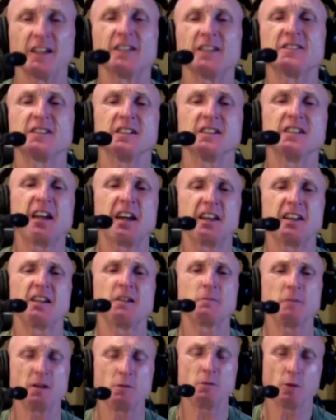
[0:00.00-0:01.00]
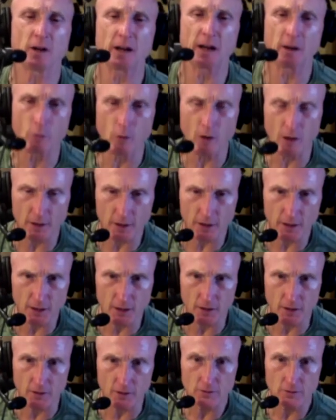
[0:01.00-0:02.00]
is it getting me where I want to
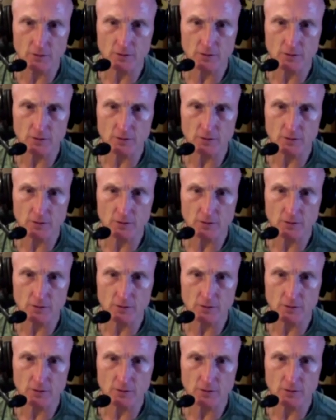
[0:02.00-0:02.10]
go?